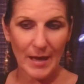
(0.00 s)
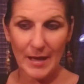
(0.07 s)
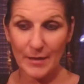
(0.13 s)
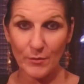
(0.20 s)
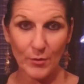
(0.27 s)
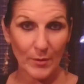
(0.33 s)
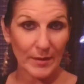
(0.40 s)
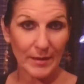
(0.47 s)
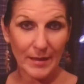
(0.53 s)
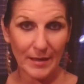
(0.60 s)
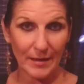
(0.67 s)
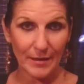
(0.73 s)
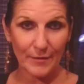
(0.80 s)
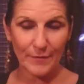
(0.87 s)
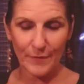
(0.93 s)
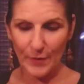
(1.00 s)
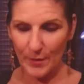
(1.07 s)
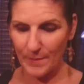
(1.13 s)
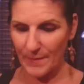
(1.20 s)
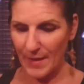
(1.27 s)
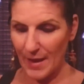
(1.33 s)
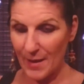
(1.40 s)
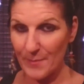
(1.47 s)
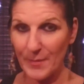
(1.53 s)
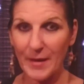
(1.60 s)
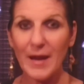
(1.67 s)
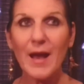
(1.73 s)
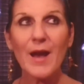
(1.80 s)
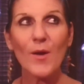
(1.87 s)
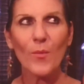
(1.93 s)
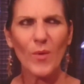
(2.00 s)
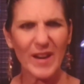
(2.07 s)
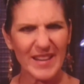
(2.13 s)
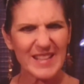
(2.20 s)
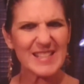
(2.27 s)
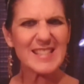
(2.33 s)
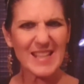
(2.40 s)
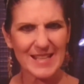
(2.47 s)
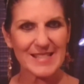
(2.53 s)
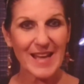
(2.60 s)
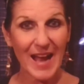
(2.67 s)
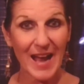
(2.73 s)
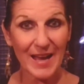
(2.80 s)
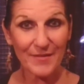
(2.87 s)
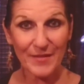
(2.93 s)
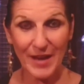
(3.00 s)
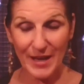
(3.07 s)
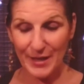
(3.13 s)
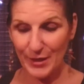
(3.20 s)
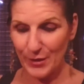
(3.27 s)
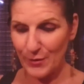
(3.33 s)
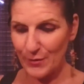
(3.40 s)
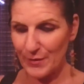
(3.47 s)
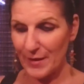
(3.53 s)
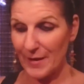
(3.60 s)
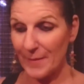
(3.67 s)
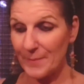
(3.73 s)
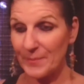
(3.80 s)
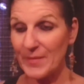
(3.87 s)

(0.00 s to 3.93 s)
I don't know, I can't confirm that, but one of these days I've got to go there.